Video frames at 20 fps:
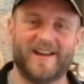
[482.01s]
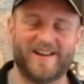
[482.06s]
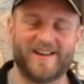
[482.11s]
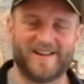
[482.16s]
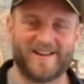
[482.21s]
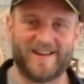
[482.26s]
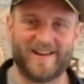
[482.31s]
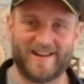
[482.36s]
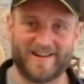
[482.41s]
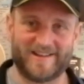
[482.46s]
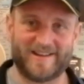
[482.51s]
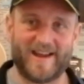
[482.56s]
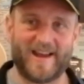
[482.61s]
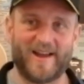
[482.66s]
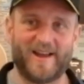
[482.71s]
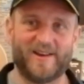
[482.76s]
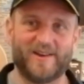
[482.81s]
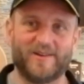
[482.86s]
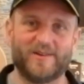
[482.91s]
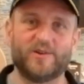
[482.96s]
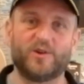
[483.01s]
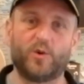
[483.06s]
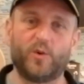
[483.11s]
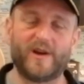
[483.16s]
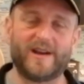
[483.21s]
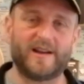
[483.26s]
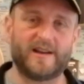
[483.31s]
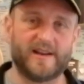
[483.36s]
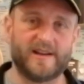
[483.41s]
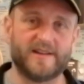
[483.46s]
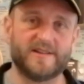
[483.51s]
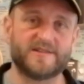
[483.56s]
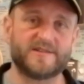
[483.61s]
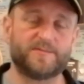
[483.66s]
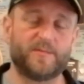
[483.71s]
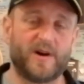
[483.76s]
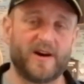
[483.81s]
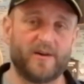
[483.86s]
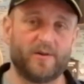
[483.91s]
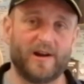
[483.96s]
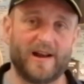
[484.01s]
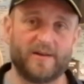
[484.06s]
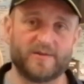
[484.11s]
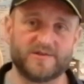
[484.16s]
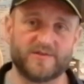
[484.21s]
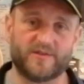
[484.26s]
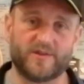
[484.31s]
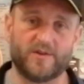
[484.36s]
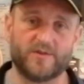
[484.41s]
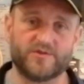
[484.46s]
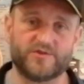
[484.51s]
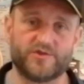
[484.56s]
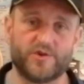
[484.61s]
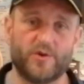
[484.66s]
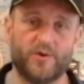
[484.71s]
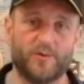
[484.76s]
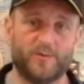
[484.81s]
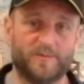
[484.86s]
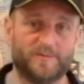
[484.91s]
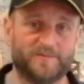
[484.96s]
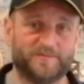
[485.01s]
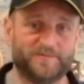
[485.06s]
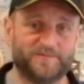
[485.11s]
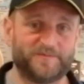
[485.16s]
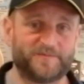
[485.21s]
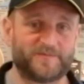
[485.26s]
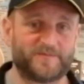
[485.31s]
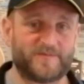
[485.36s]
and it can quickly spiral out of control.